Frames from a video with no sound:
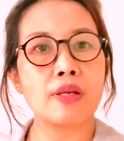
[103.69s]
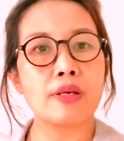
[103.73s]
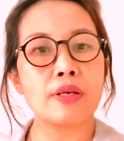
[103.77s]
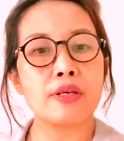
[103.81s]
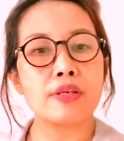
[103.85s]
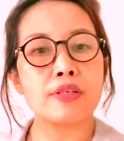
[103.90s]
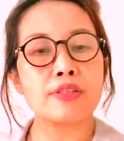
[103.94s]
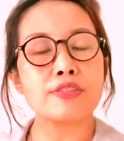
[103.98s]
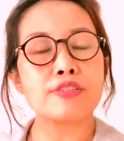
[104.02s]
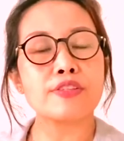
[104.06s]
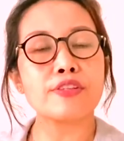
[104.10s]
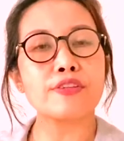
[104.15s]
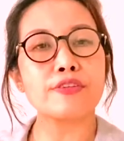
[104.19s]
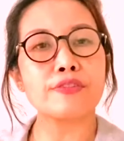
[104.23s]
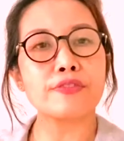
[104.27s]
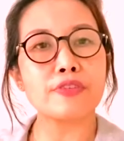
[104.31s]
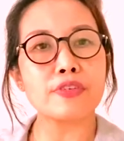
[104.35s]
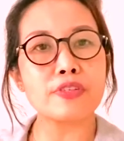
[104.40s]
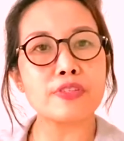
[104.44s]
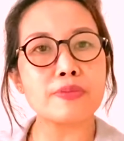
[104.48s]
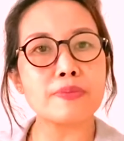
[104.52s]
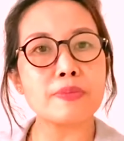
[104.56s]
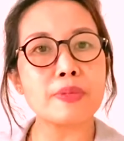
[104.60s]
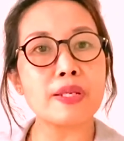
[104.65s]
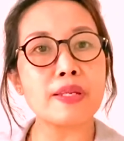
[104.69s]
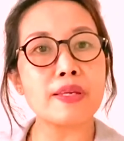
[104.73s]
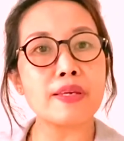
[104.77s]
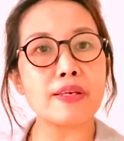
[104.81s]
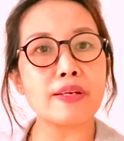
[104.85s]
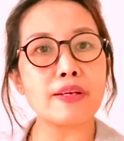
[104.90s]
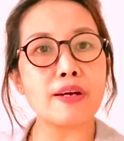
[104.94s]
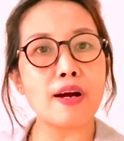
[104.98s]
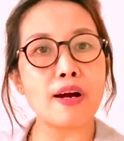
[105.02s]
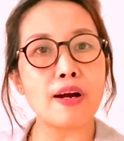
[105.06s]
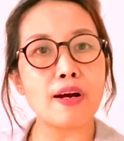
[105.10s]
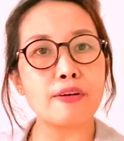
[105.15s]
So the first
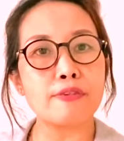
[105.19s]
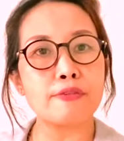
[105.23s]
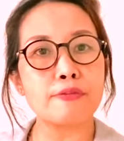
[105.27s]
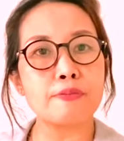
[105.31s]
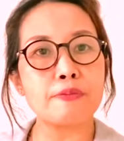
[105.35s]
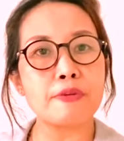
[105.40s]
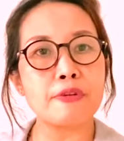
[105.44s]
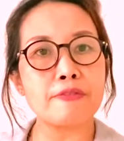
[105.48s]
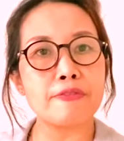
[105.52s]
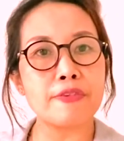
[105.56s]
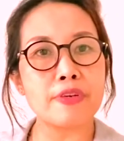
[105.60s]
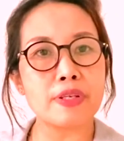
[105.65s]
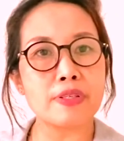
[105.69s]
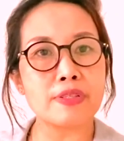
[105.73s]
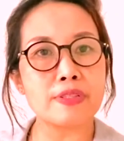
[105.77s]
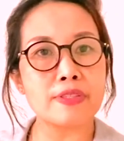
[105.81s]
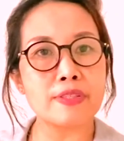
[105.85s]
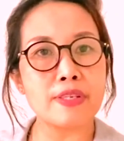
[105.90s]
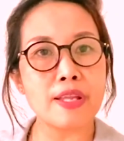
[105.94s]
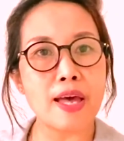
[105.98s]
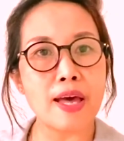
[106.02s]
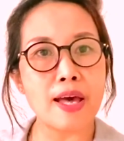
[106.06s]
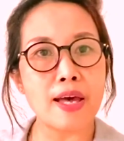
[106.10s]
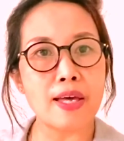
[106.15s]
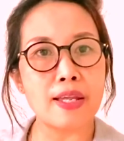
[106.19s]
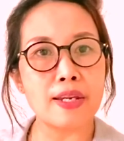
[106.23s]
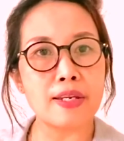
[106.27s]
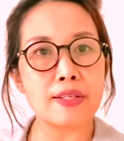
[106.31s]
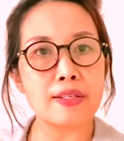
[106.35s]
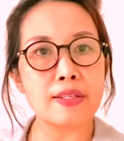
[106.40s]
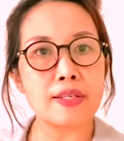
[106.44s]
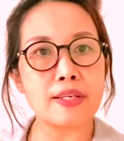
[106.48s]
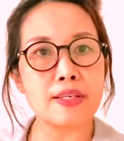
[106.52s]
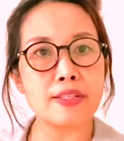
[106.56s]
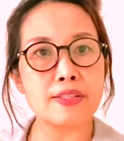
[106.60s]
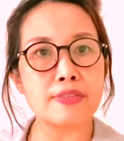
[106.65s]
meaning of prefix
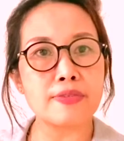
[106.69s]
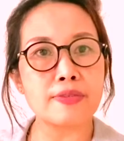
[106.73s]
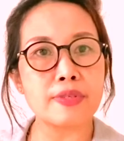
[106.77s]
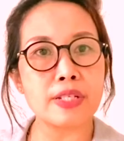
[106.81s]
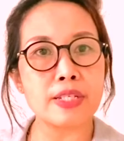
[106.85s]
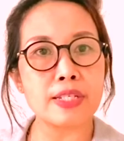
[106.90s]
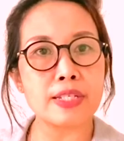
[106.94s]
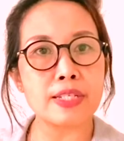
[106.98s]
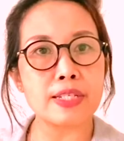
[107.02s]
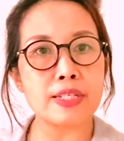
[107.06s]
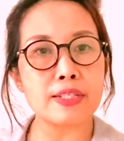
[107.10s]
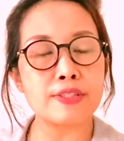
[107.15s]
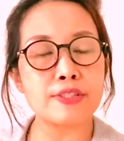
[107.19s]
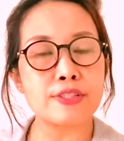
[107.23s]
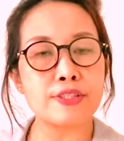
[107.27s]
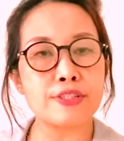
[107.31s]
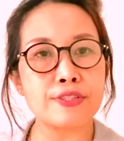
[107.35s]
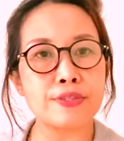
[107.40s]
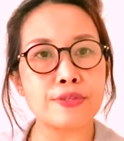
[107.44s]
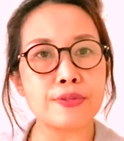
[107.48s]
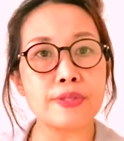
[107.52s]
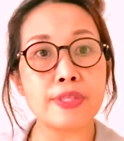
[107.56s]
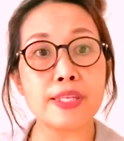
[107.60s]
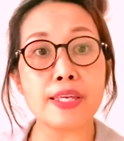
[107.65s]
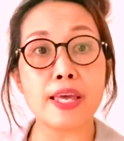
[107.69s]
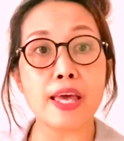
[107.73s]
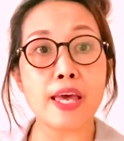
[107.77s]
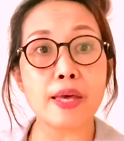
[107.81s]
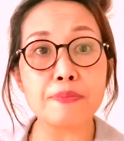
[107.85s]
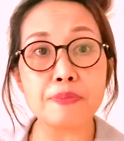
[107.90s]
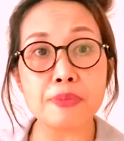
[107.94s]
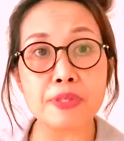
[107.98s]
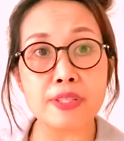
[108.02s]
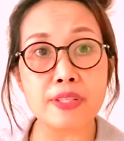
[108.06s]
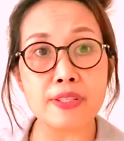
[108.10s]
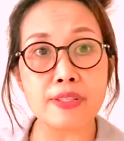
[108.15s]
none is related to the
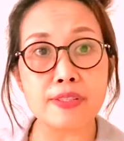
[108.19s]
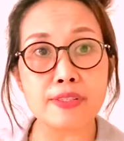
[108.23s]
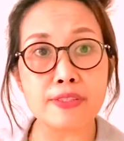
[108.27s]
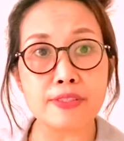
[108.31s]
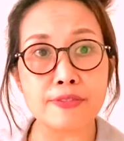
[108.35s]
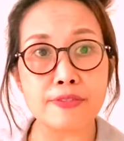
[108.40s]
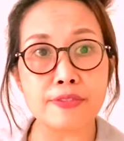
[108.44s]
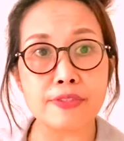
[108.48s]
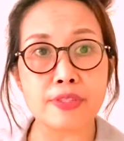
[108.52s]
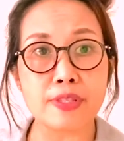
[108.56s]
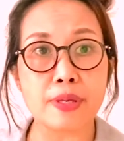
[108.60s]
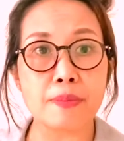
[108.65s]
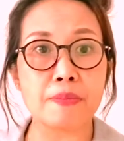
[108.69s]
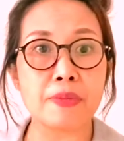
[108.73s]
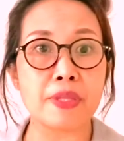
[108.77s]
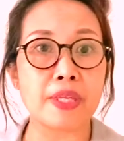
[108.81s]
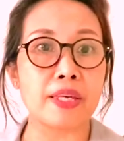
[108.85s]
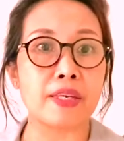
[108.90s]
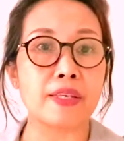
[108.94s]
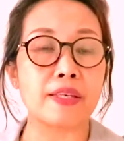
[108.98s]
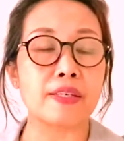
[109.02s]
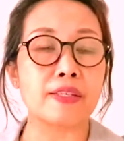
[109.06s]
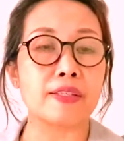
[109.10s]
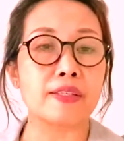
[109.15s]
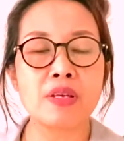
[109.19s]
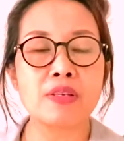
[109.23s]
absence of something.